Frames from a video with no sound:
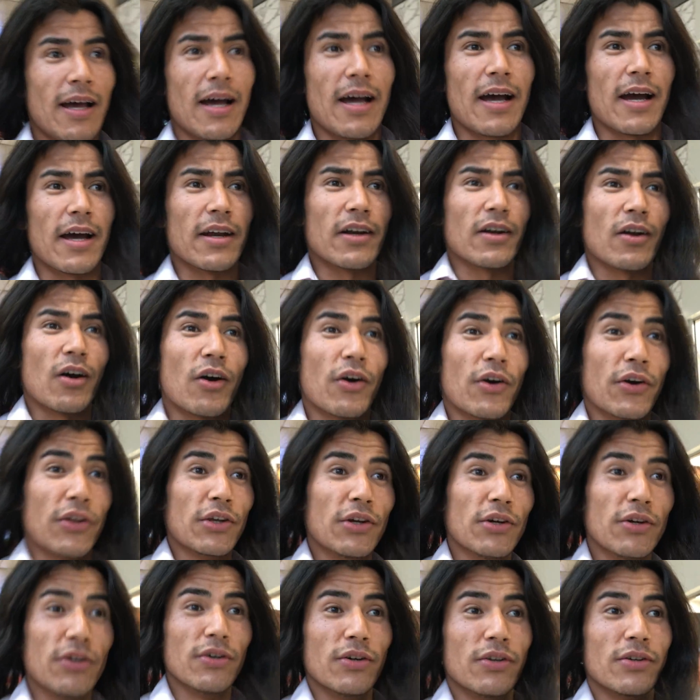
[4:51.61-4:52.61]
And are
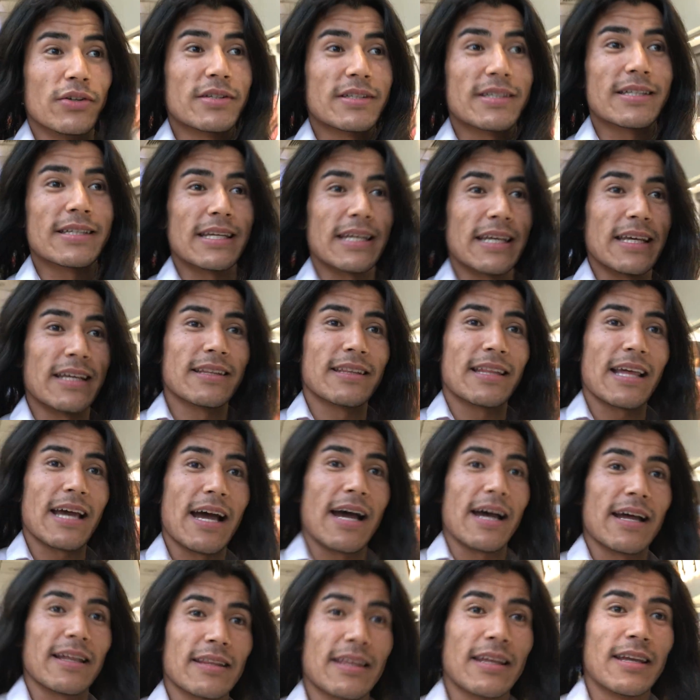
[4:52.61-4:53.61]
you seeing
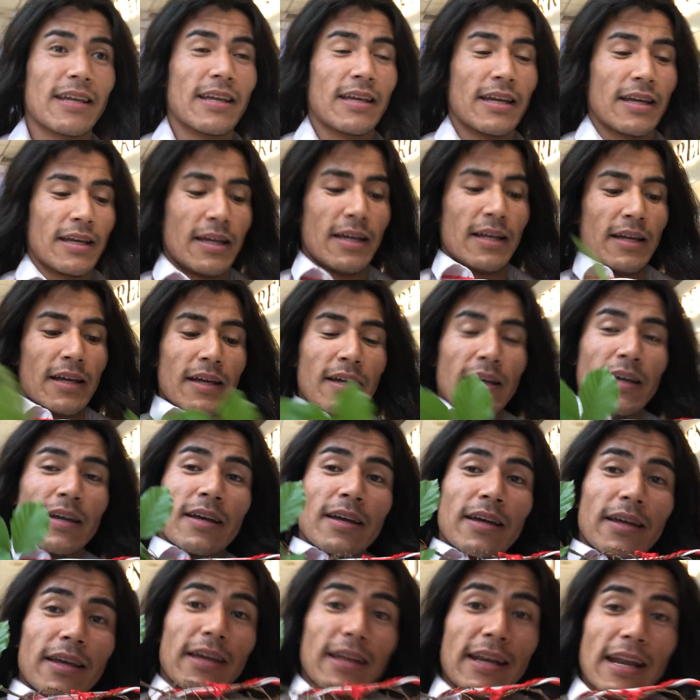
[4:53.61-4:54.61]
that
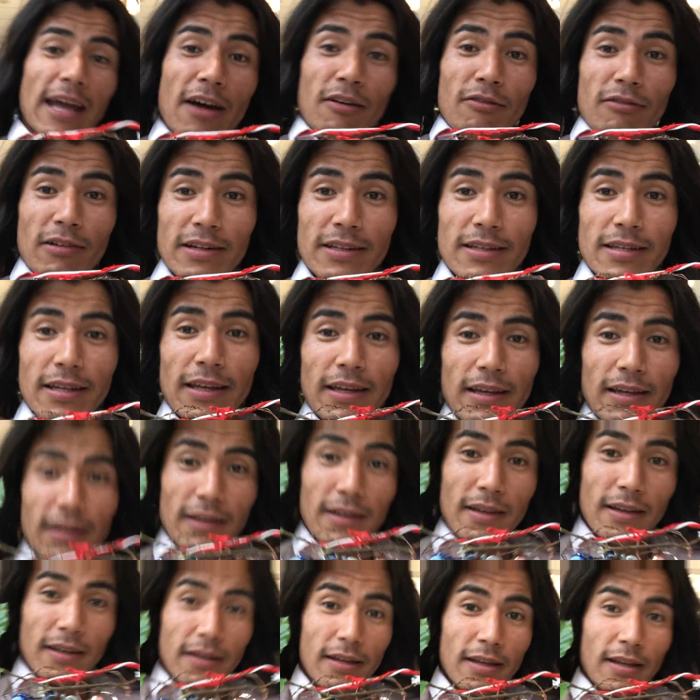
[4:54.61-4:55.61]
in
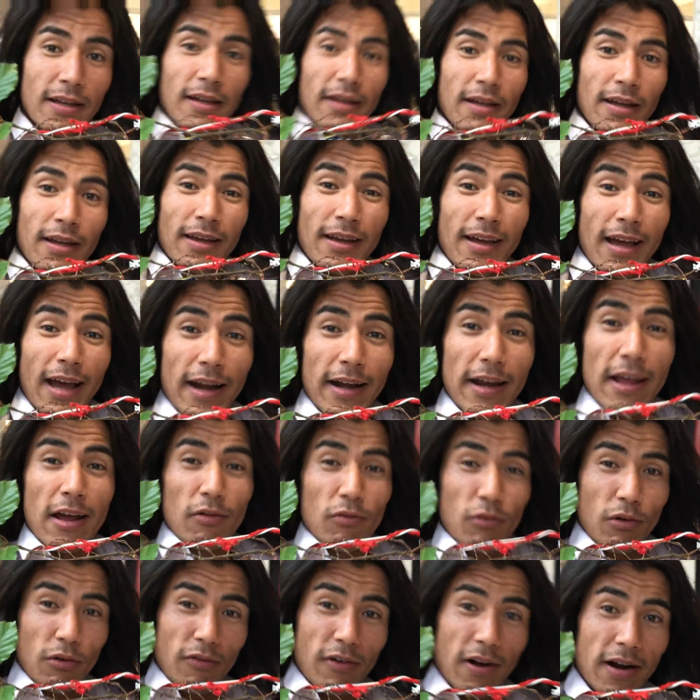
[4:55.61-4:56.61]
everything and
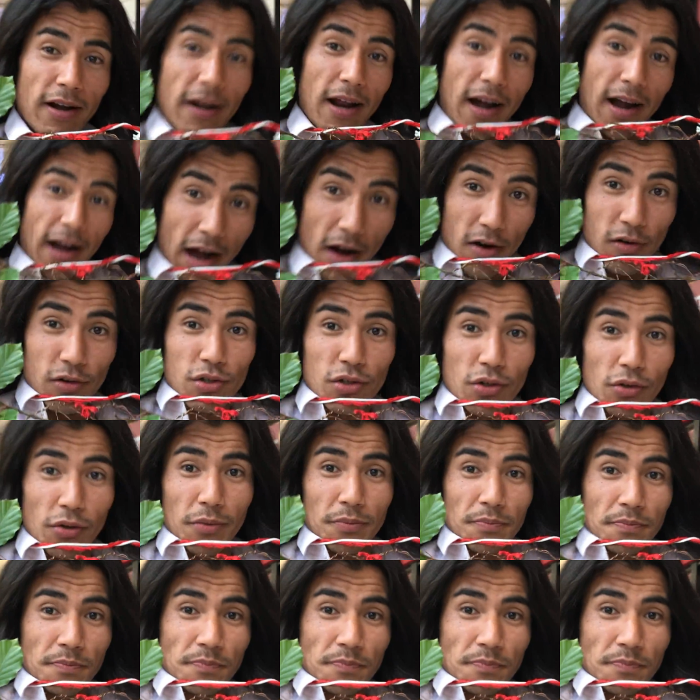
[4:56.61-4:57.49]
everyone around you?